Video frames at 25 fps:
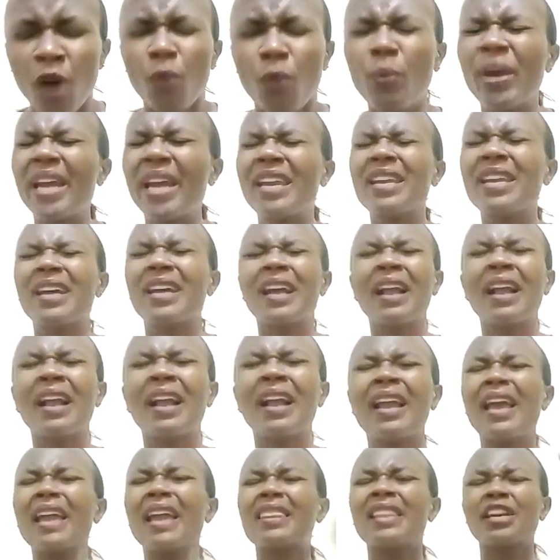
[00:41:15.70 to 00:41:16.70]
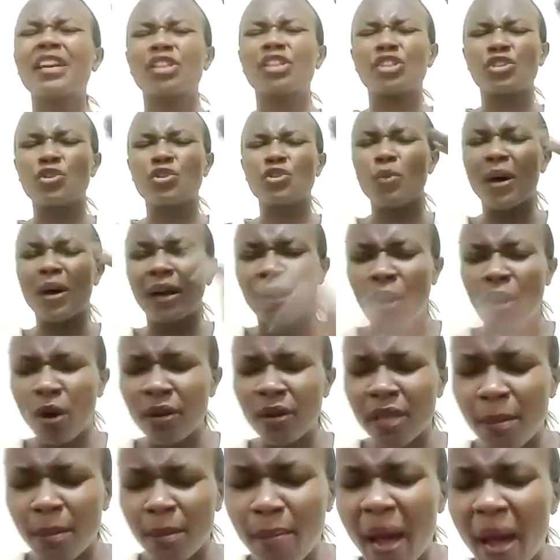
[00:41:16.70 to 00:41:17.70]
We declare that you are
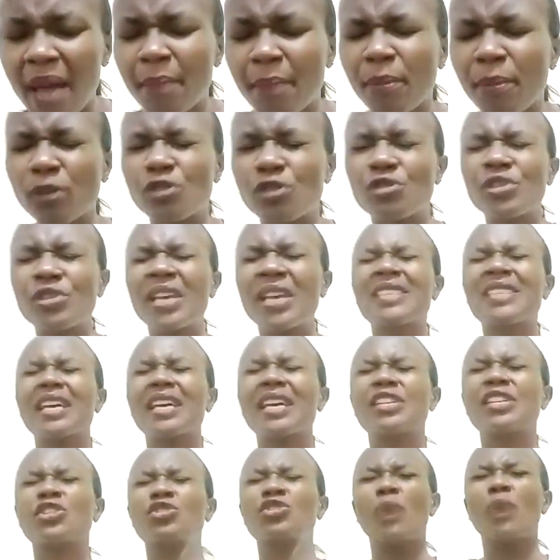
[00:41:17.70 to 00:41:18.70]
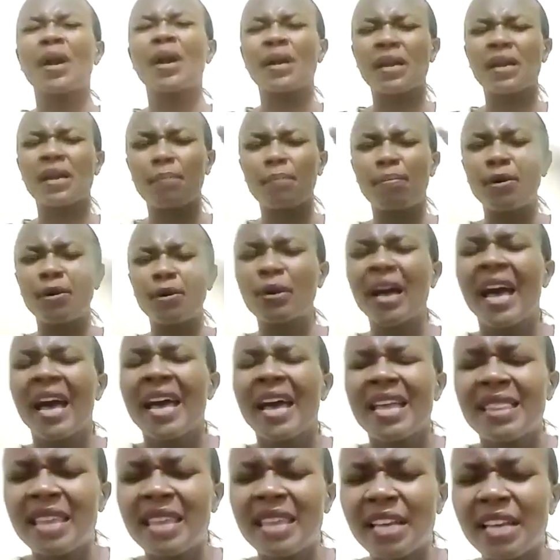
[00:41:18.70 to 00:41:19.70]
God. The Bible says that you are rebuked.
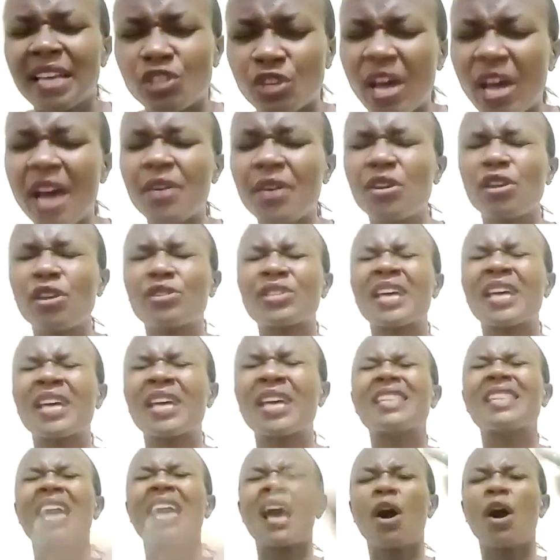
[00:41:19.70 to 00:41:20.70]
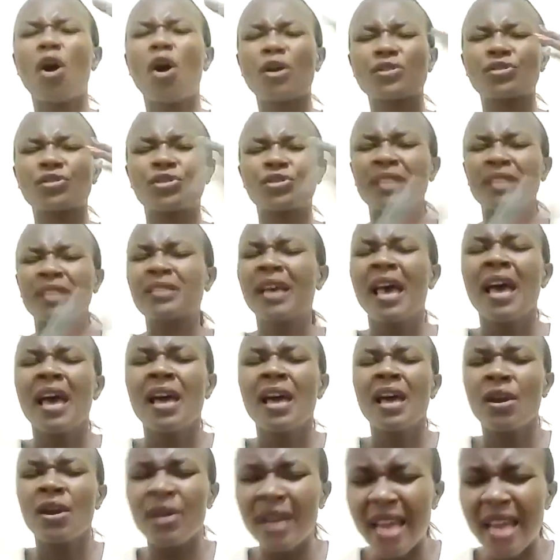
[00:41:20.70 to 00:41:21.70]
The chariots and the horses
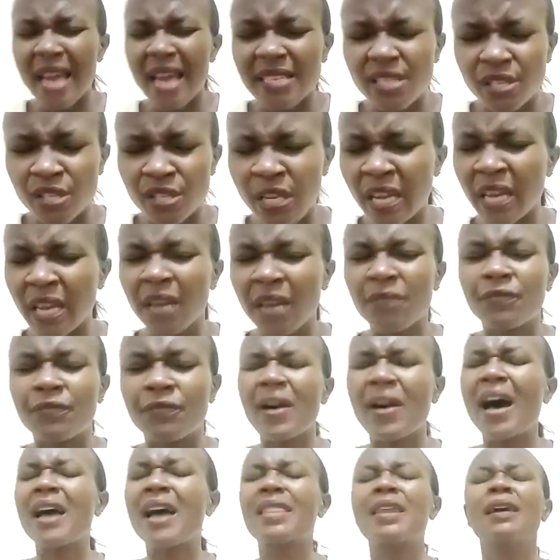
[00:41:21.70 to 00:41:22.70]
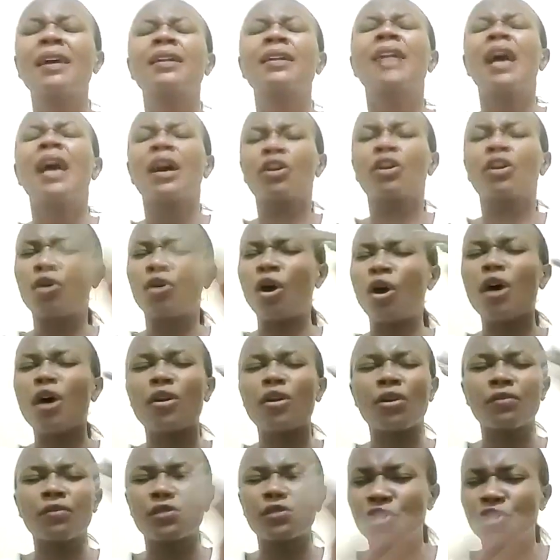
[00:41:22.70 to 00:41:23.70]
lay still. Father,
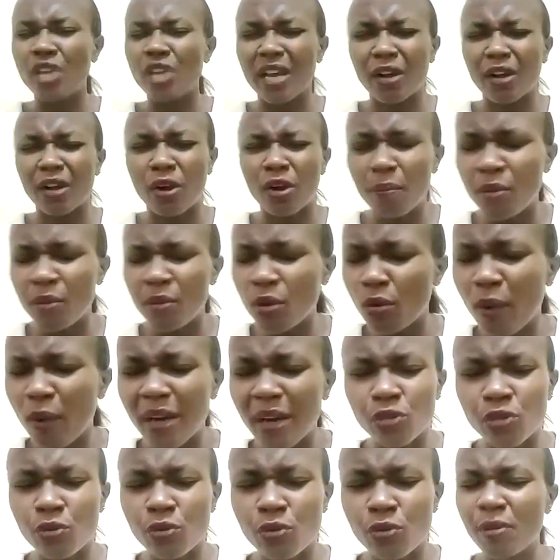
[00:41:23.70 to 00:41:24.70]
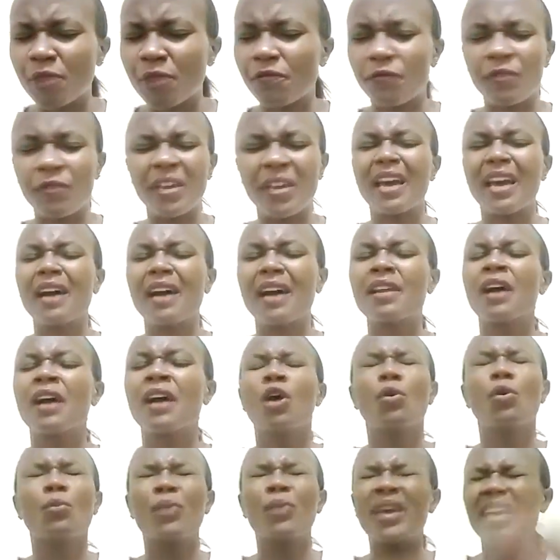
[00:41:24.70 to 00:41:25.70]
God of Jacob, you are to be feared.
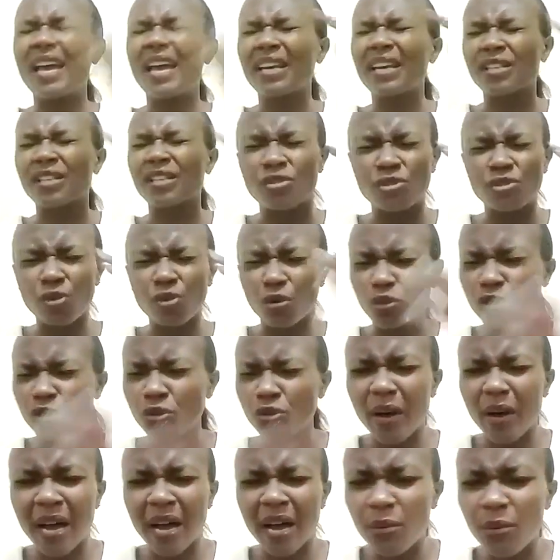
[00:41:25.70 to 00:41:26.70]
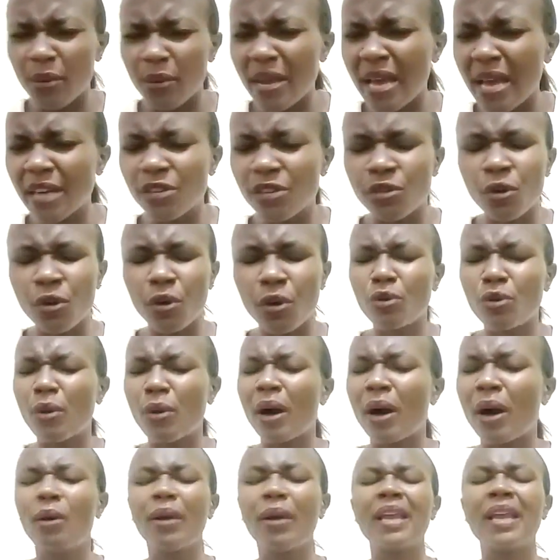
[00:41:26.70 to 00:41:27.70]
We exalt you and we adore
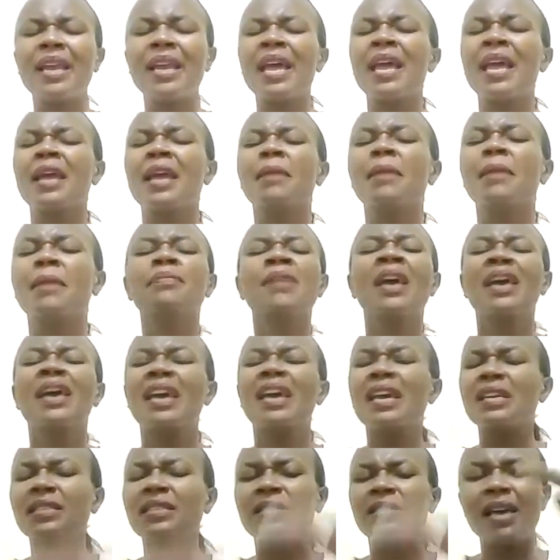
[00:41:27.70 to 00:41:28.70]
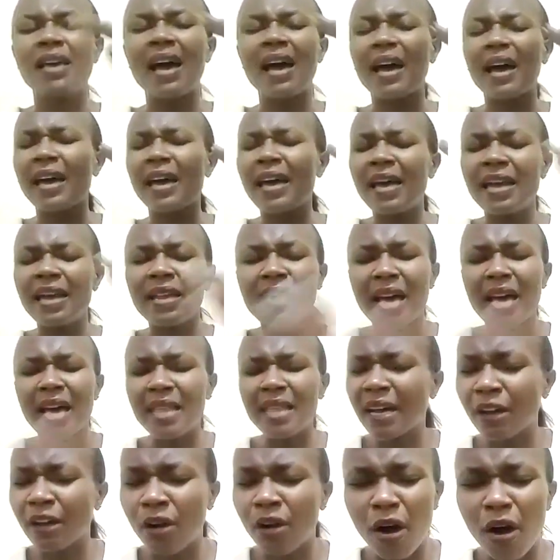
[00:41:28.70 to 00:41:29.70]
your holy name. Is there any
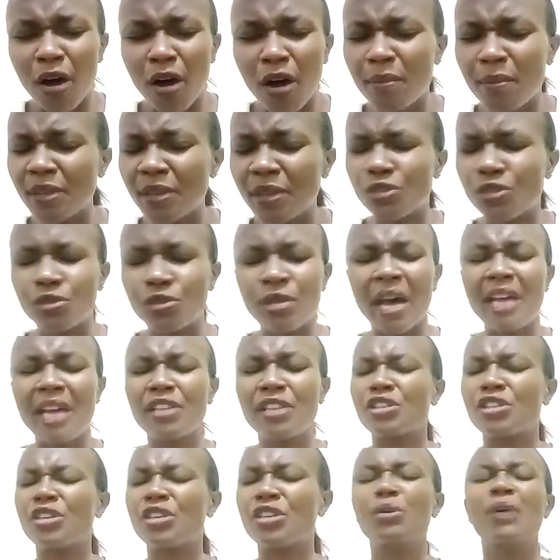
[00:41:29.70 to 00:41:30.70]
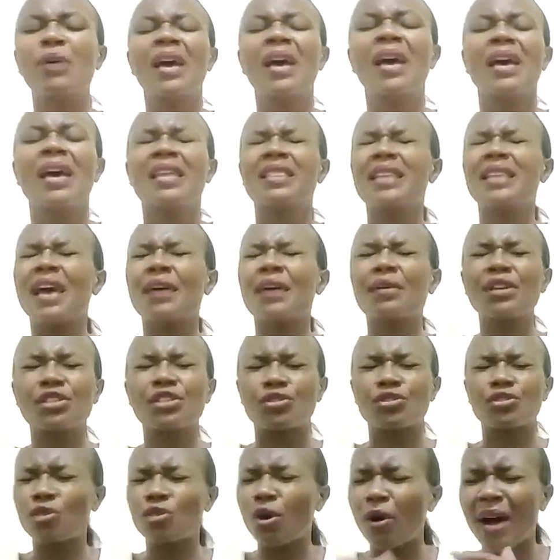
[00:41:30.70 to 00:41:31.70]
other God beside you? There
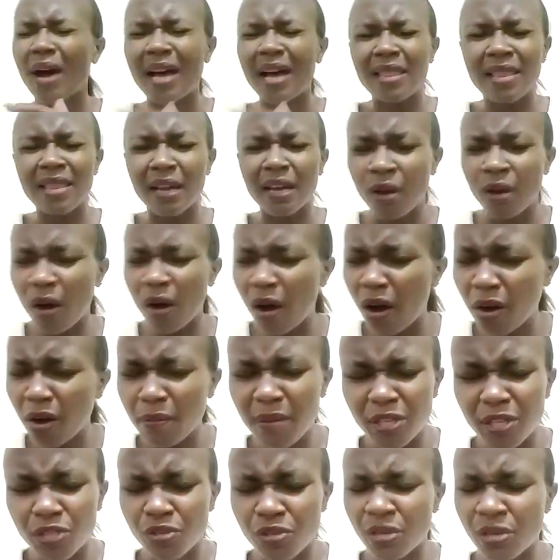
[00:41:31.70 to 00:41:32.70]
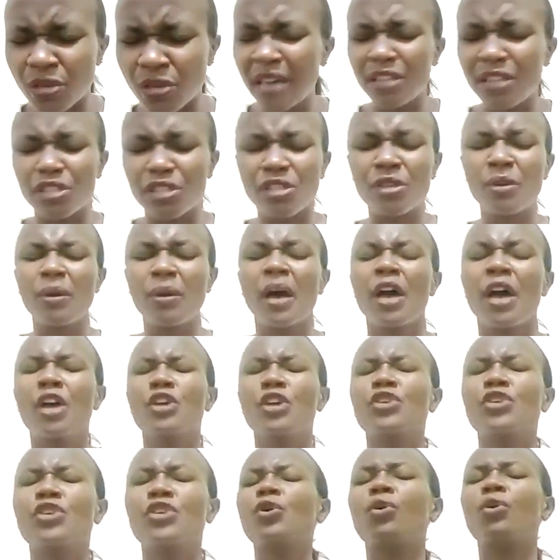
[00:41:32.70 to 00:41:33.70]
is no other God beside you.
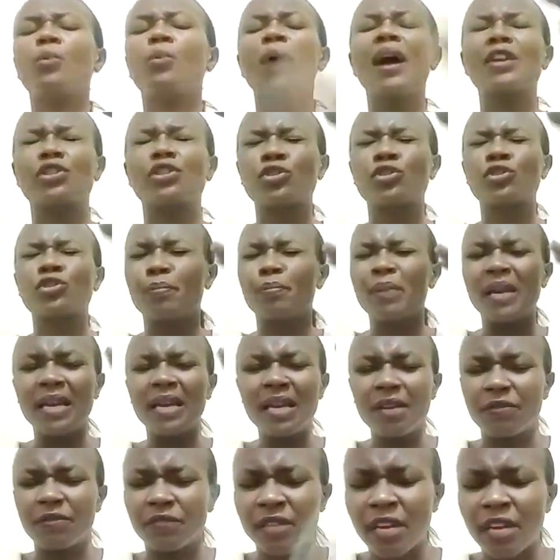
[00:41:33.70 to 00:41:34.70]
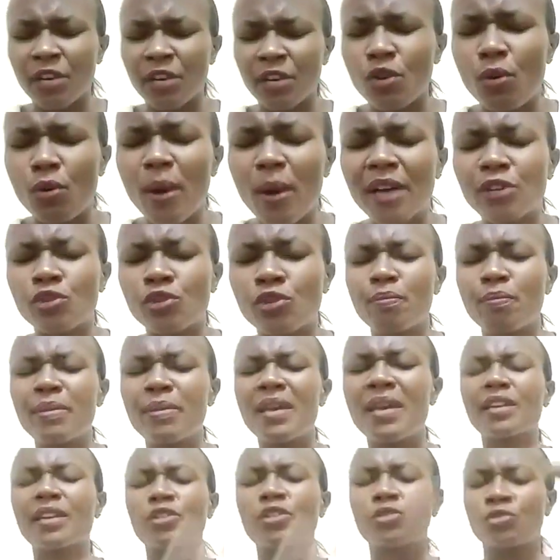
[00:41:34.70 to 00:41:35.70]
You want to be lifted. You want to
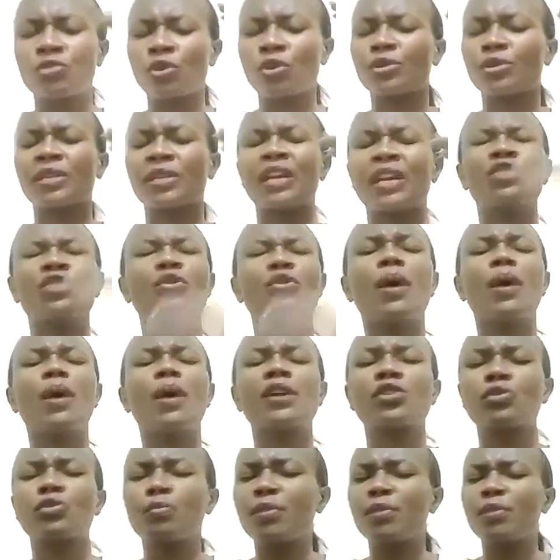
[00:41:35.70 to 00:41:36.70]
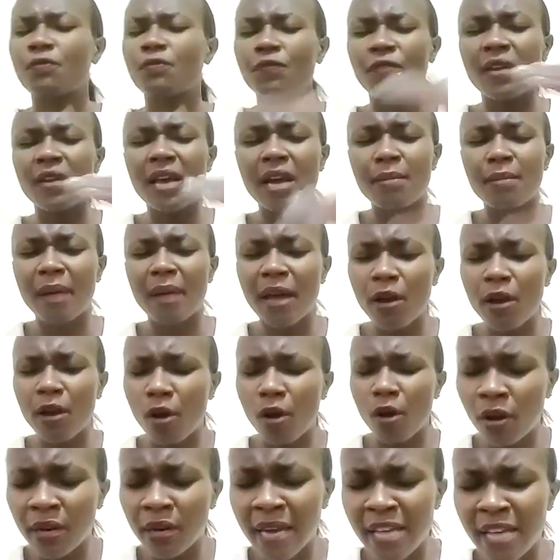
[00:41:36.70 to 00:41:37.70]
be exalted. You want to be feared by
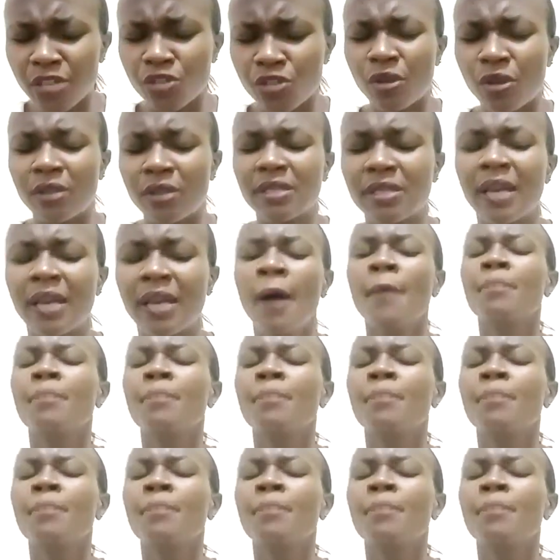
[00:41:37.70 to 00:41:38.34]
all nations.